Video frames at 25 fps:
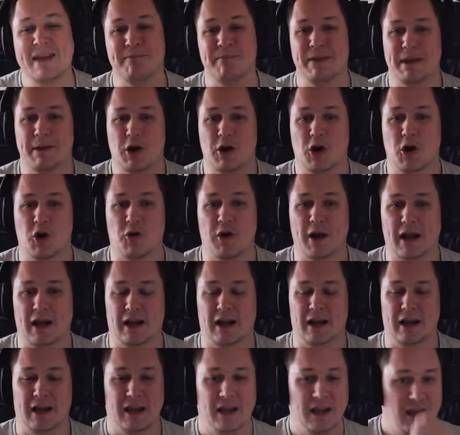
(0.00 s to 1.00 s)
me
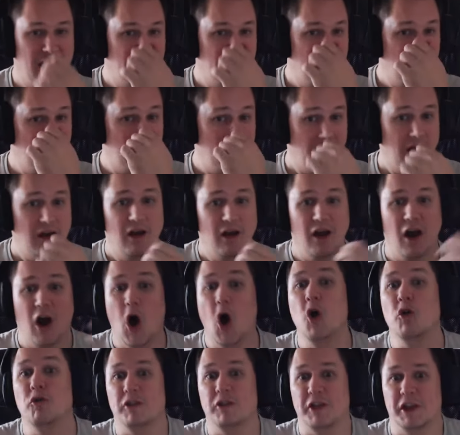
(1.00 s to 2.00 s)
correctly
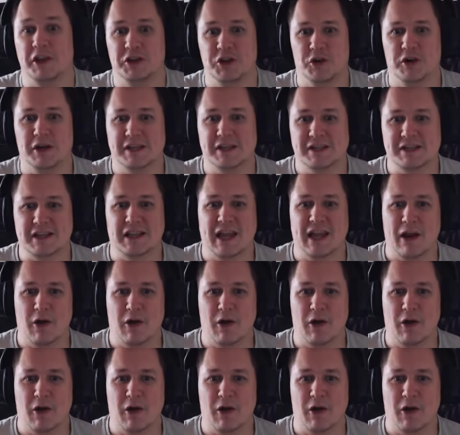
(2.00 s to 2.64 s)
over the noise that the